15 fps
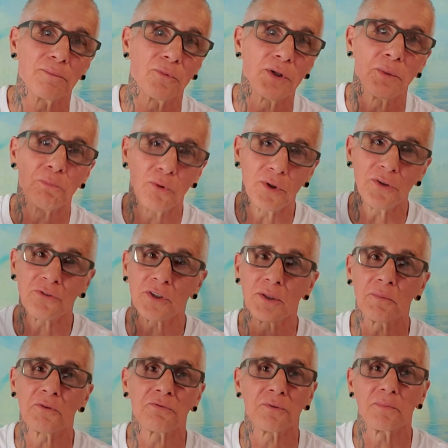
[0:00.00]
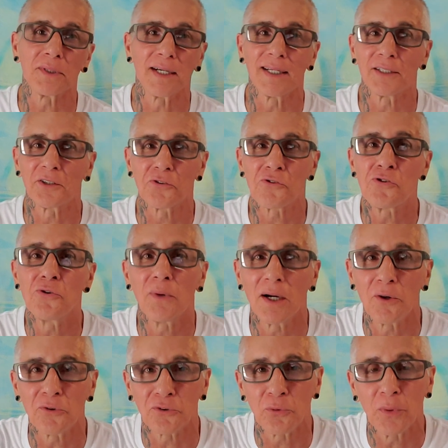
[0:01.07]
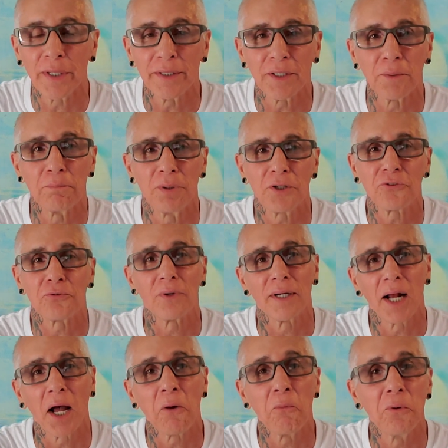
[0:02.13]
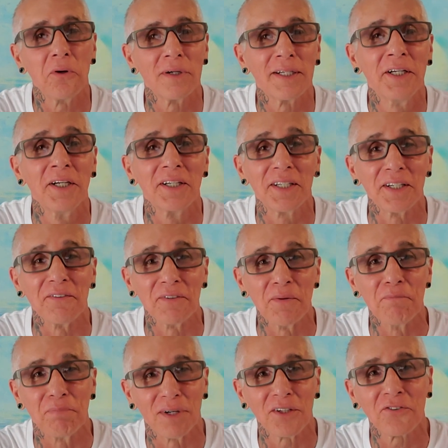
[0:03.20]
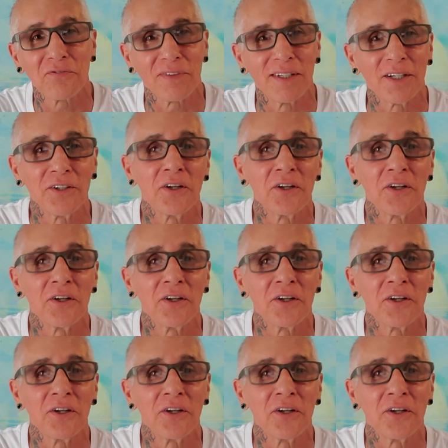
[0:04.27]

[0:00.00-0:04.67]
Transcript: a boy's coming from like 2 hours away on a bus ride, I will give him bus fare.